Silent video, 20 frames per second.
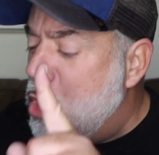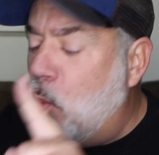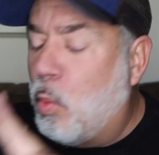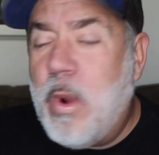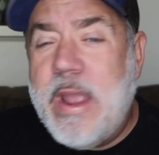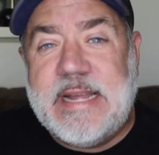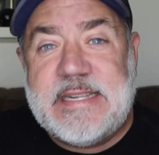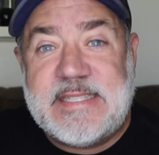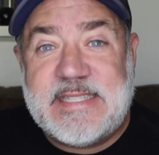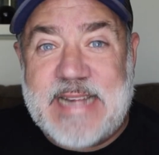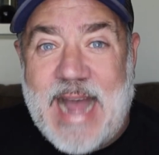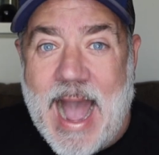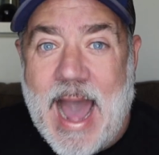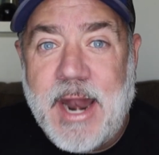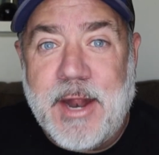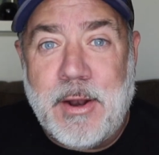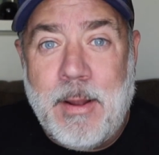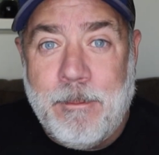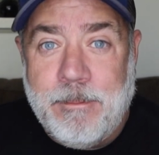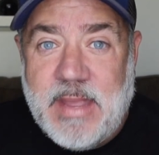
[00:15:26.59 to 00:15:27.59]
We sat
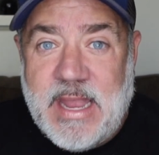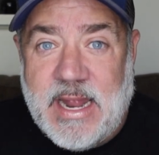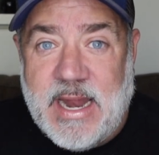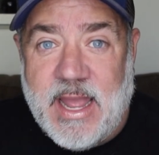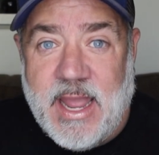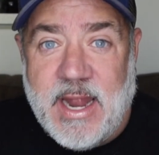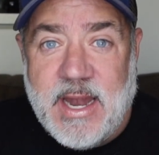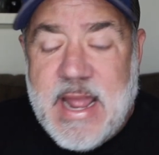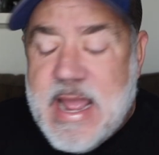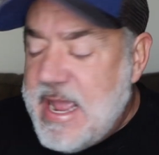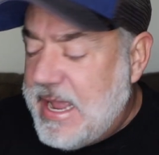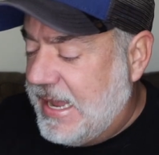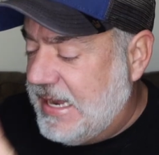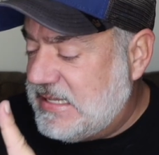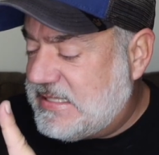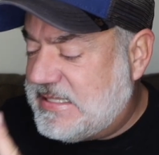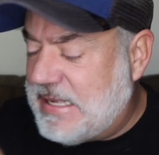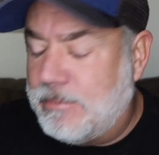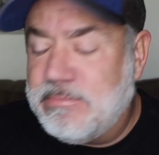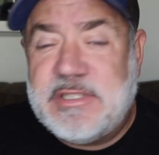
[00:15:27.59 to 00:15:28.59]
in a meeting
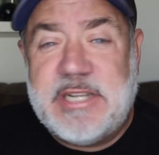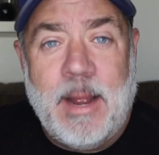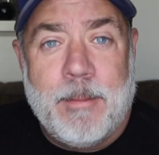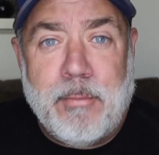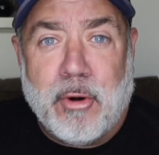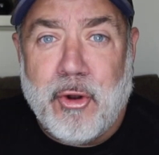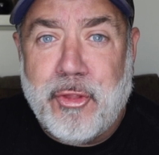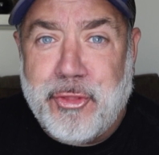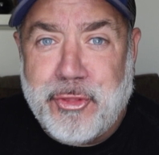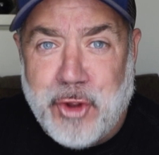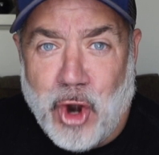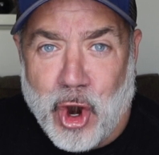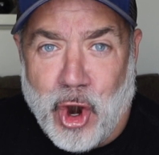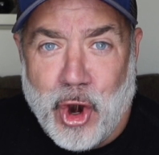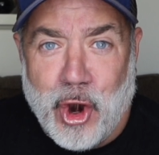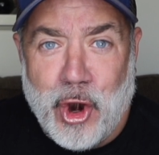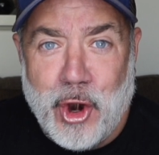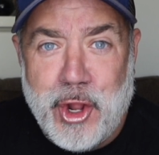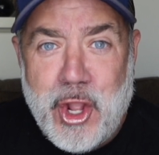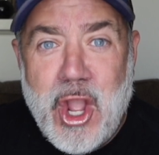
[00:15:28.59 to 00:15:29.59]
in September
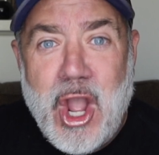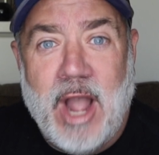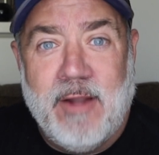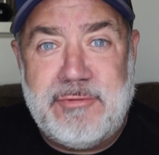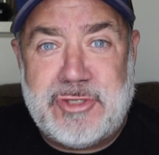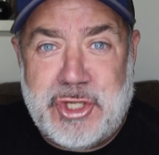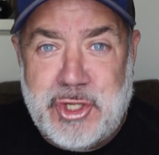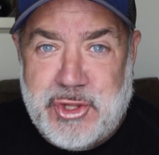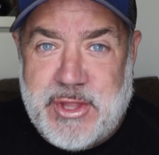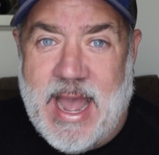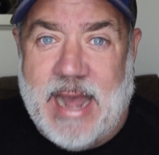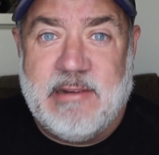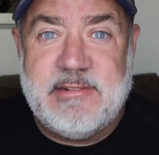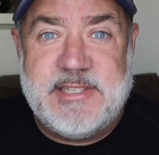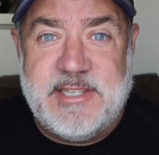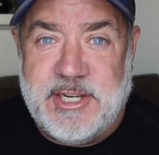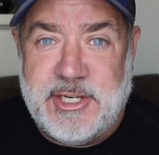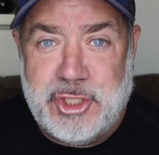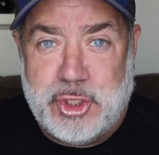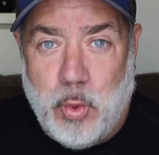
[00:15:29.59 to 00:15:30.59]
3rd of
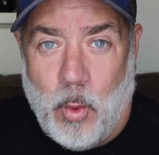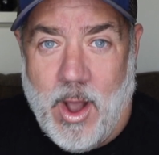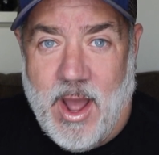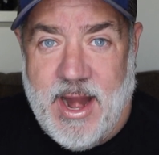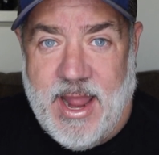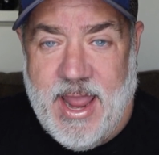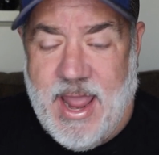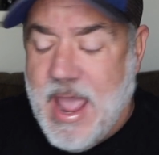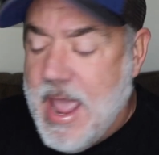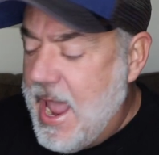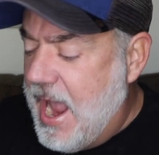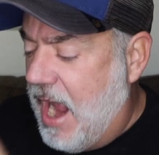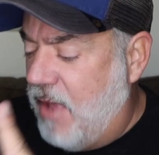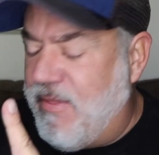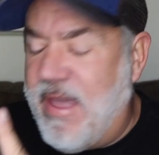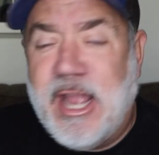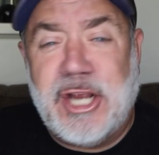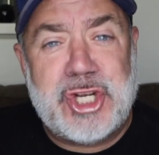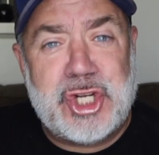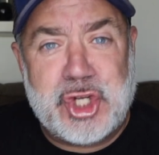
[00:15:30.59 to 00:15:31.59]
2020, and
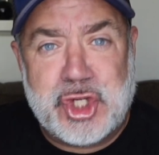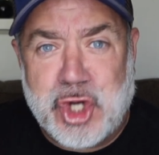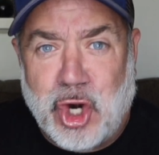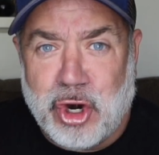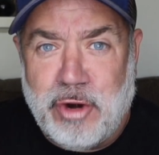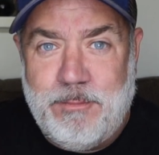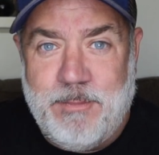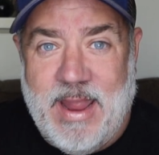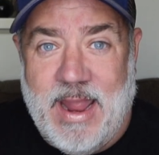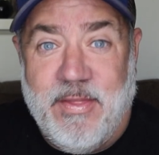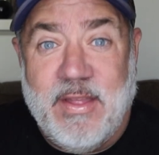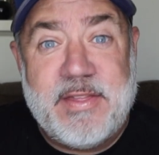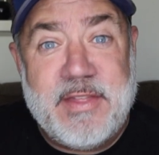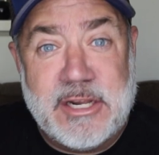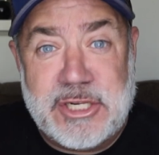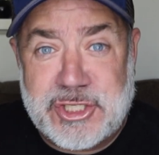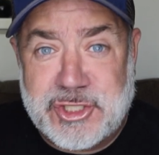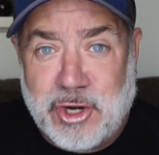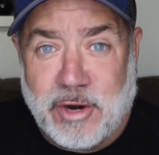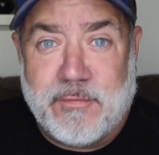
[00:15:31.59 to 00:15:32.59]
they assured me that
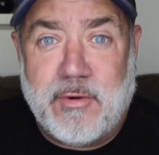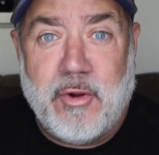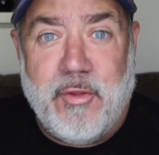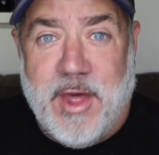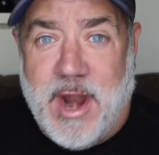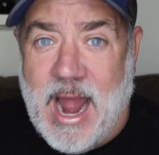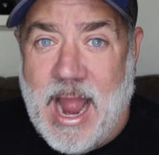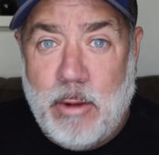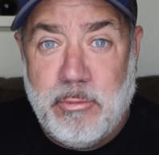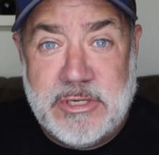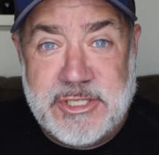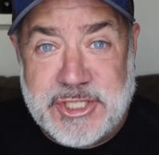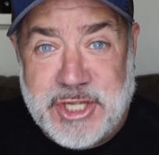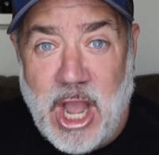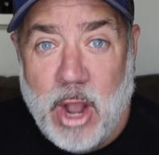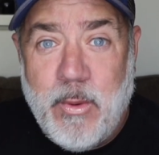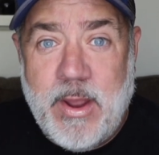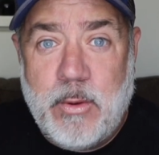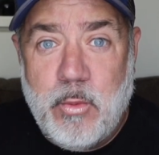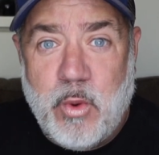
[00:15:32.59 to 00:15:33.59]
the server that I was
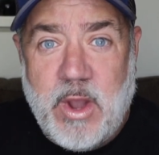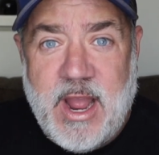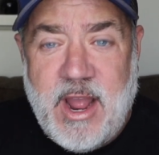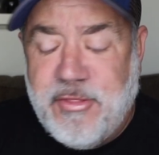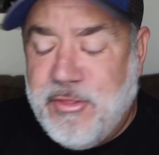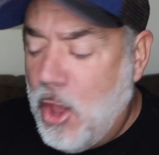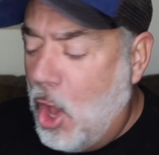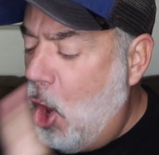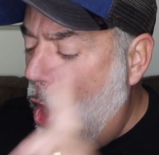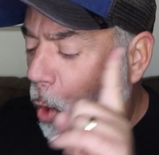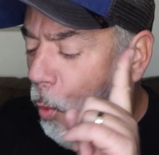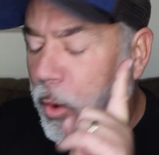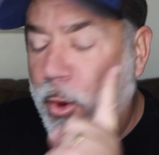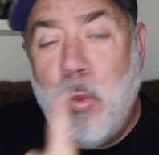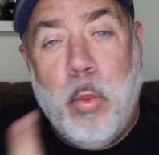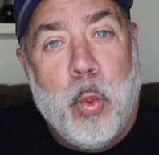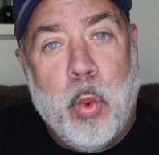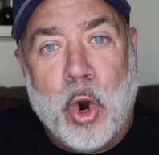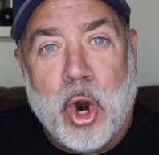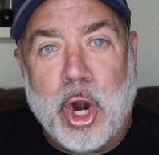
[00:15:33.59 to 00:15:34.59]
going with
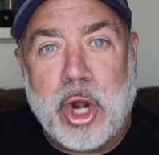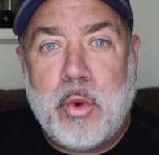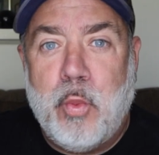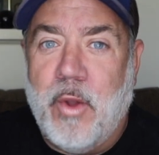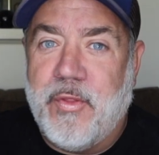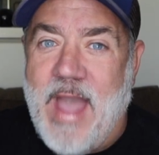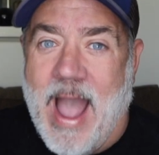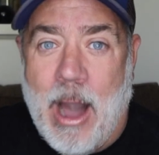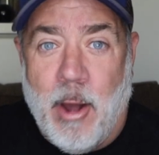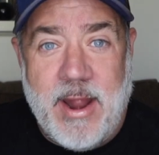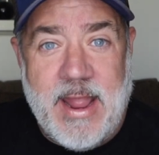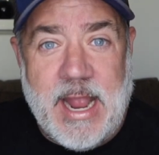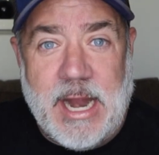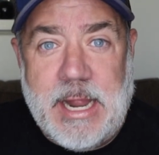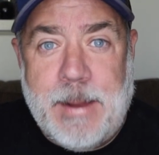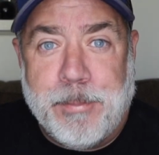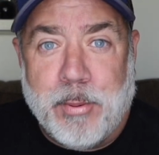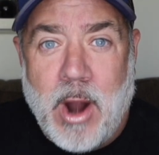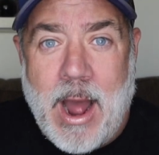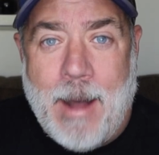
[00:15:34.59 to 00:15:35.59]
would work without
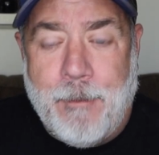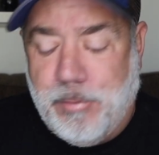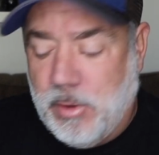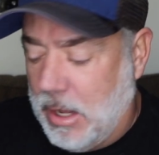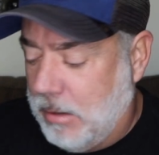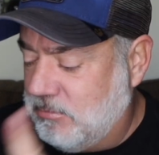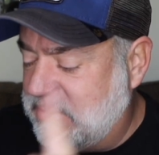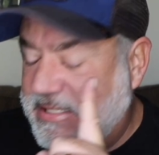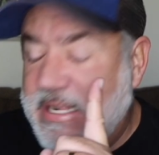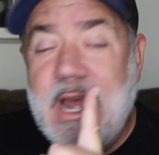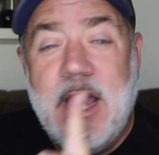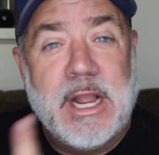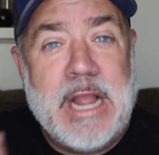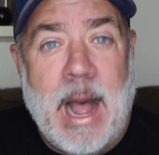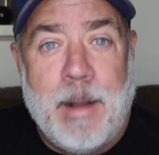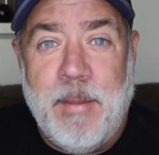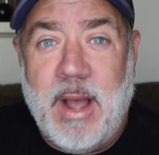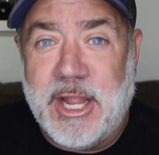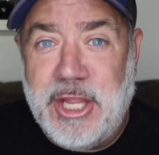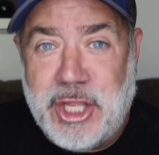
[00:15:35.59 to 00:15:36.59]
any problems
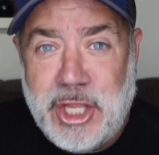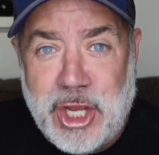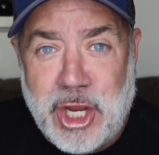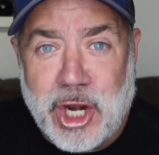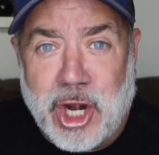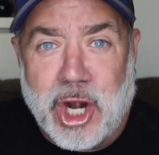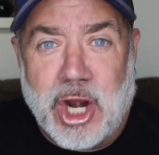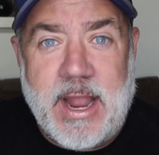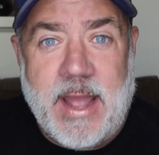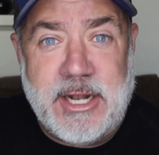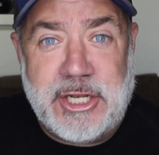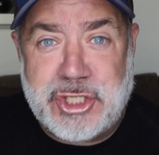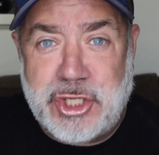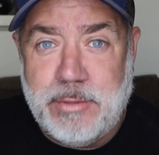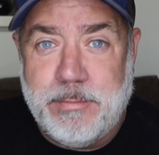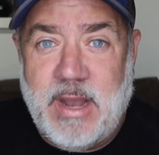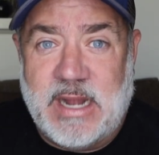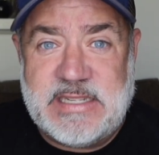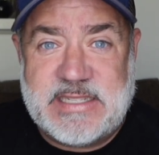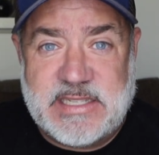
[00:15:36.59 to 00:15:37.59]
come a year and
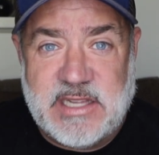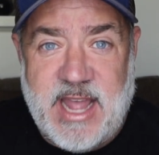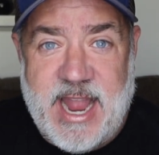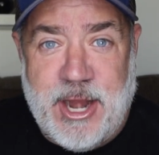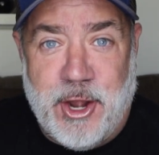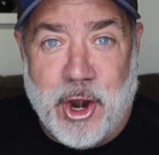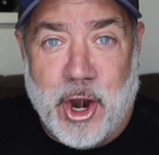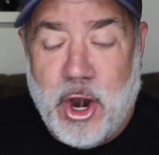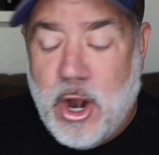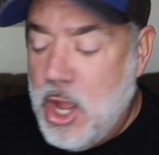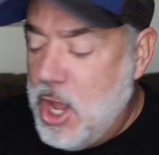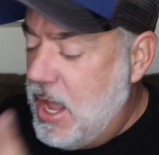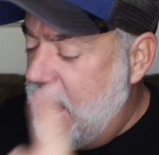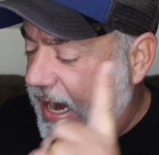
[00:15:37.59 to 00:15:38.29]
two months later.